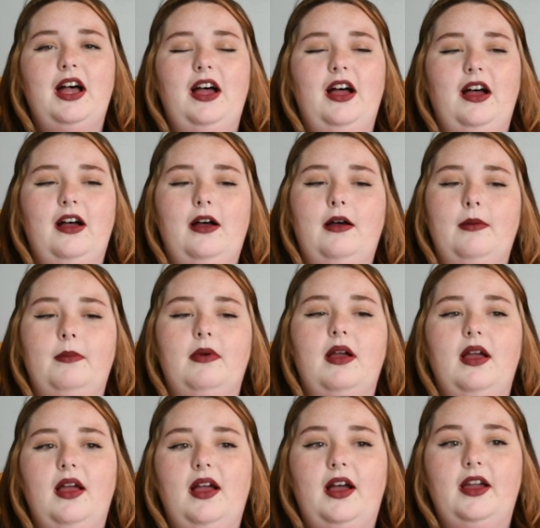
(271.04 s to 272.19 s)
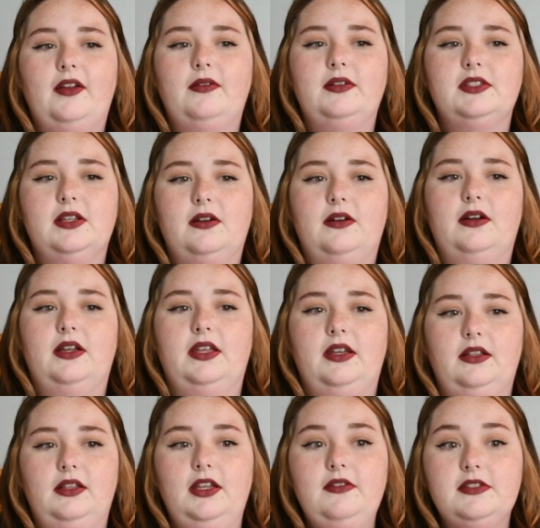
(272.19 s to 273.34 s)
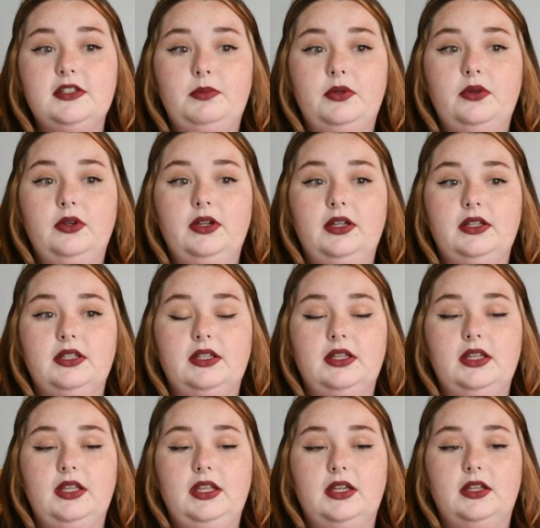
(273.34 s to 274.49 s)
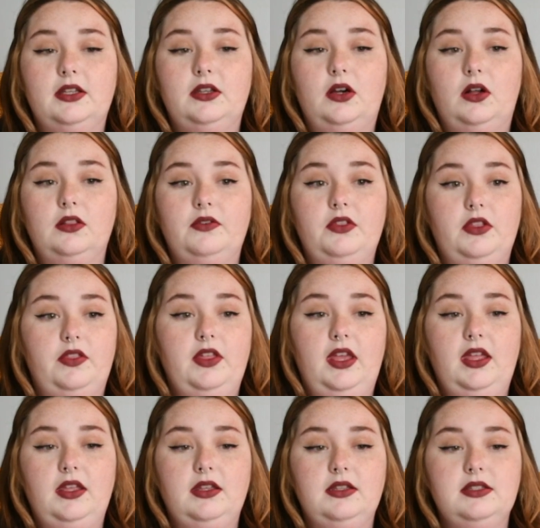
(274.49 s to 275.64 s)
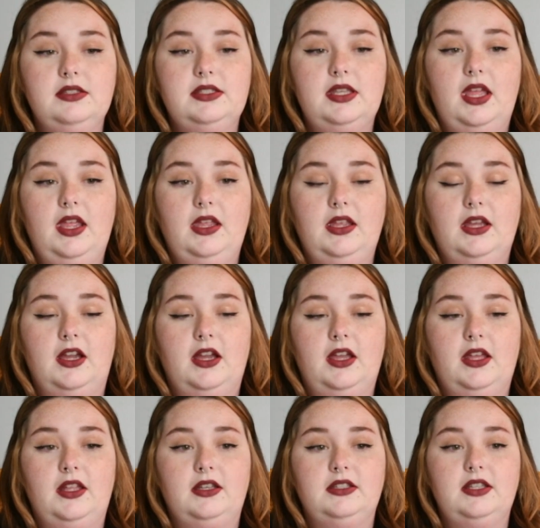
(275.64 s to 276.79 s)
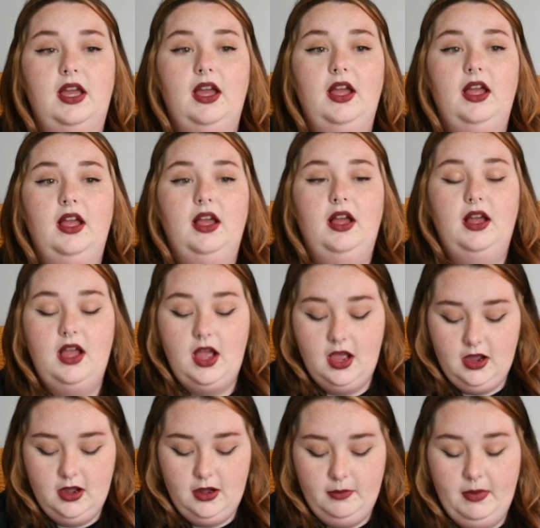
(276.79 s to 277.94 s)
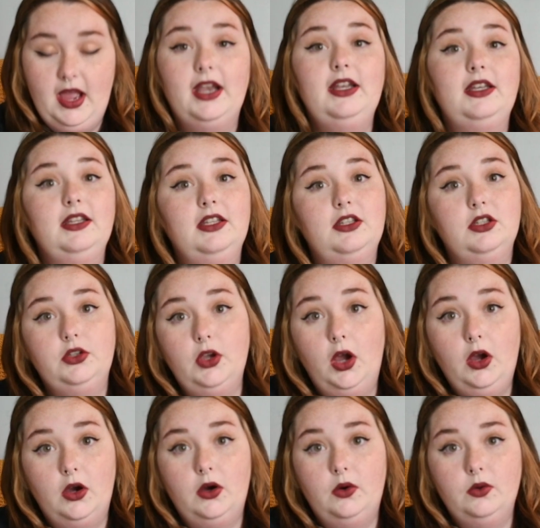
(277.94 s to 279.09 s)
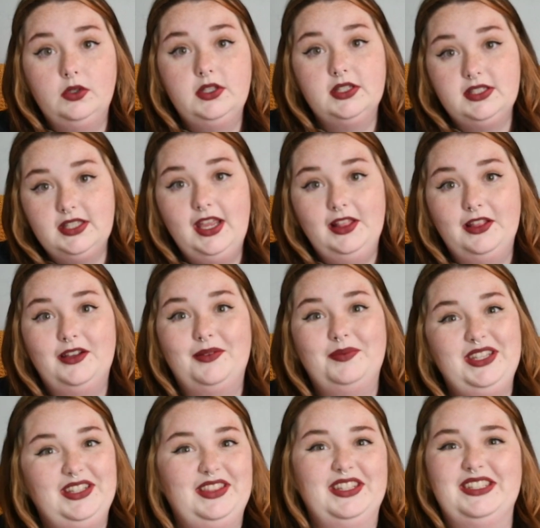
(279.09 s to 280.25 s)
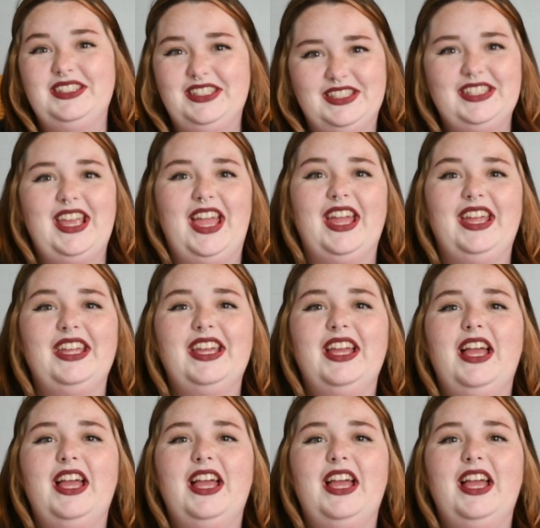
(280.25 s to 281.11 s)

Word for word: Um, I was on life support and all of the things and um, I didn't get to go to Salem, needless to say.